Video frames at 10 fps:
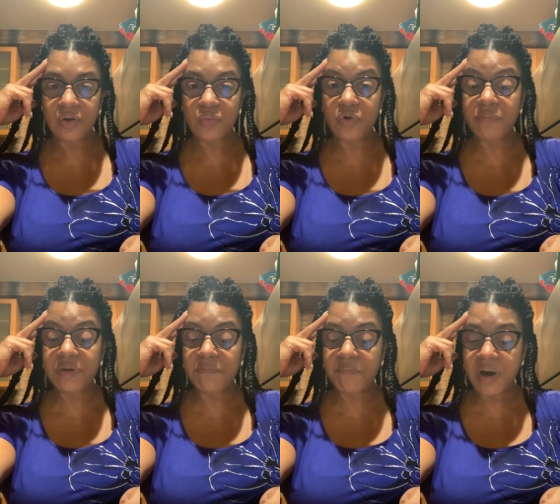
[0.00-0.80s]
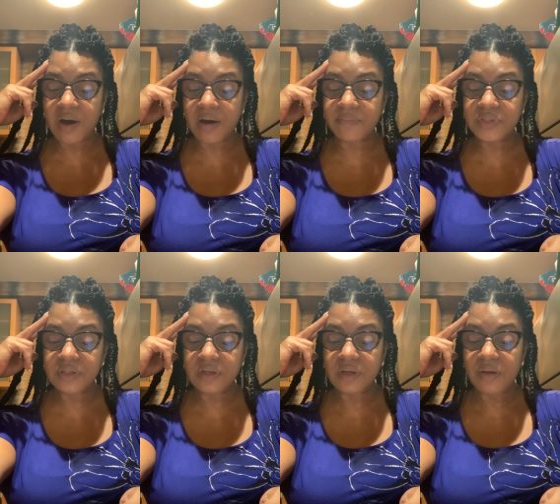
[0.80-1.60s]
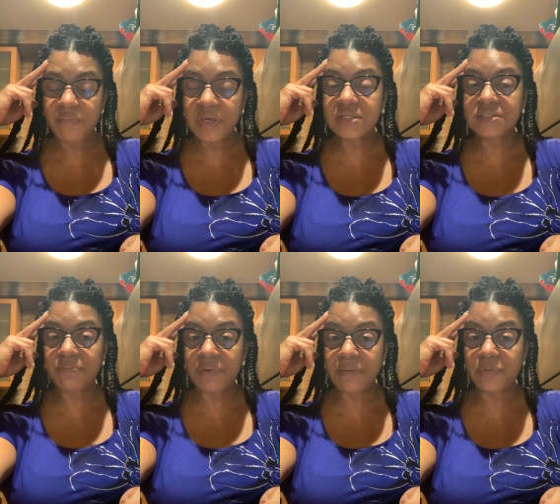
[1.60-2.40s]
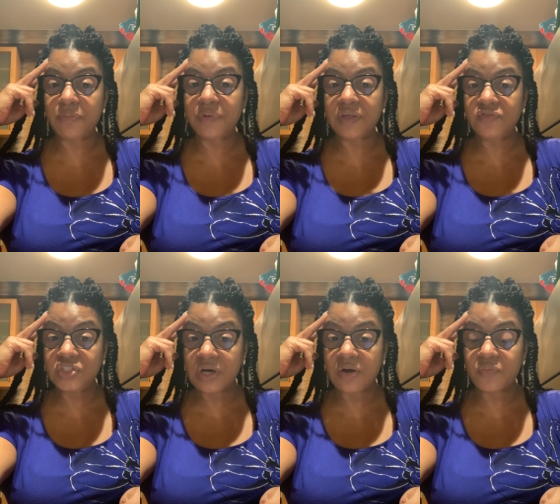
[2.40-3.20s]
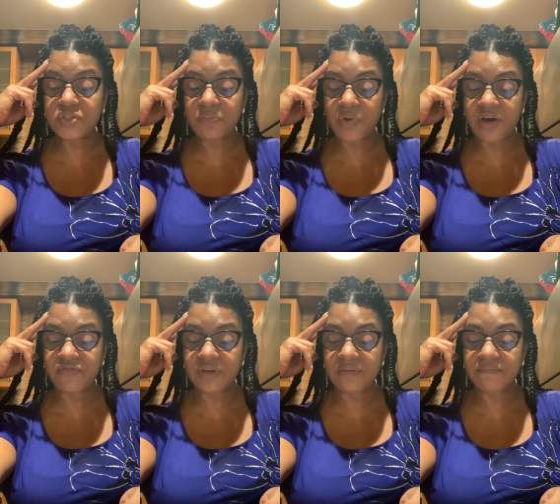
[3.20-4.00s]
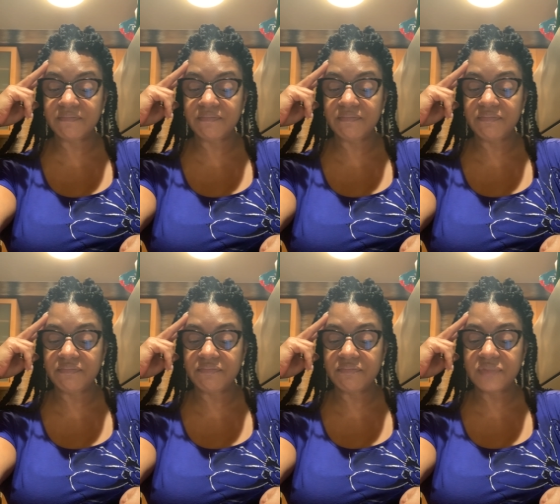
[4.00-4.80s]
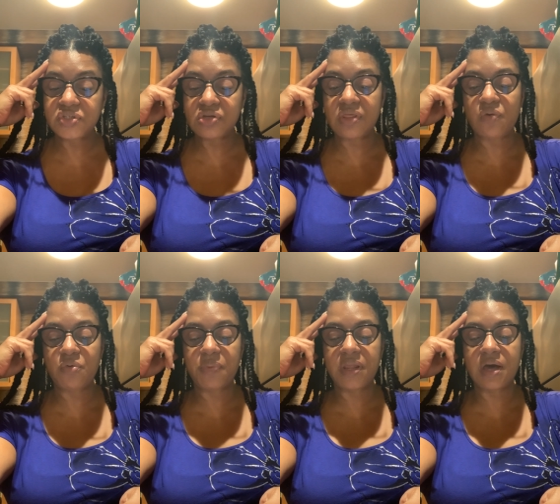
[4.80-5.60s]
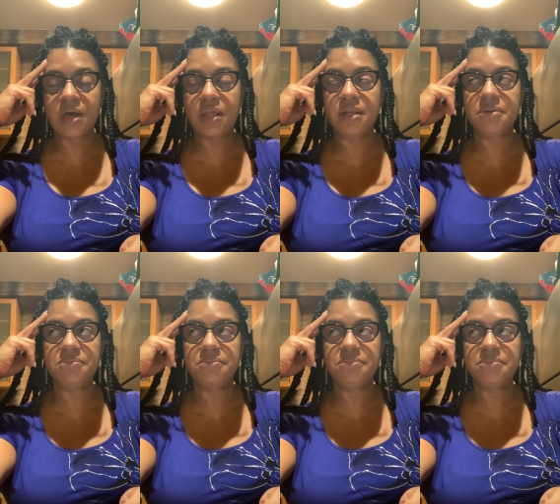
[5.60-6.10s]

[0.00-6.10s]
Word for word: we'll be mobbed because the people believed John was a prophet. So they replied,